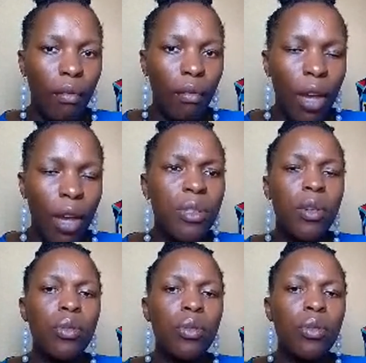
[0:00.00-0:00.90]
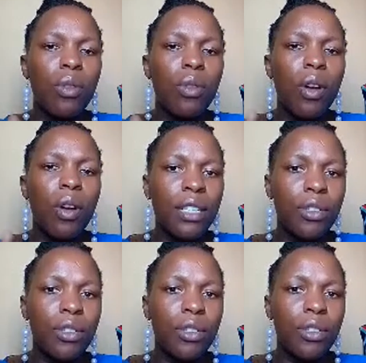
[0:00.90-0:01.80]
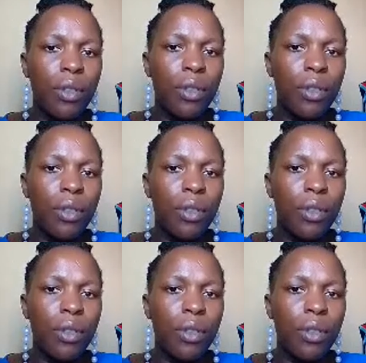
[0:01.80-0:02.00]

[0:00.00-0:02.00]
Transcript: connect to the right people, you